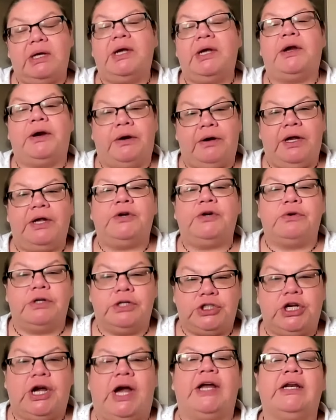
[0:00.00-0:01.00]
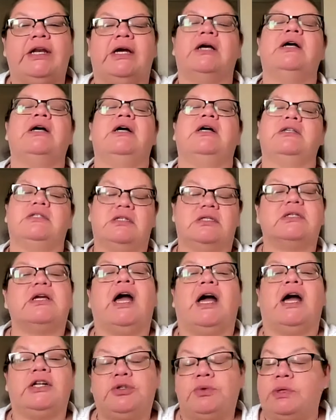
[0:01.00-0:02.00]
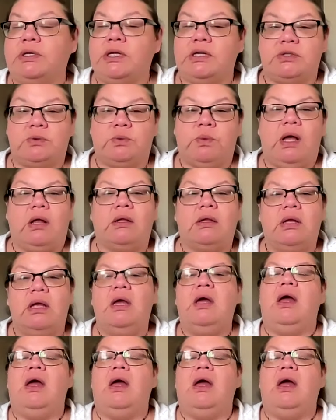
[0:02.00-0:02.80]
here in Regina, Saskatchewan as well.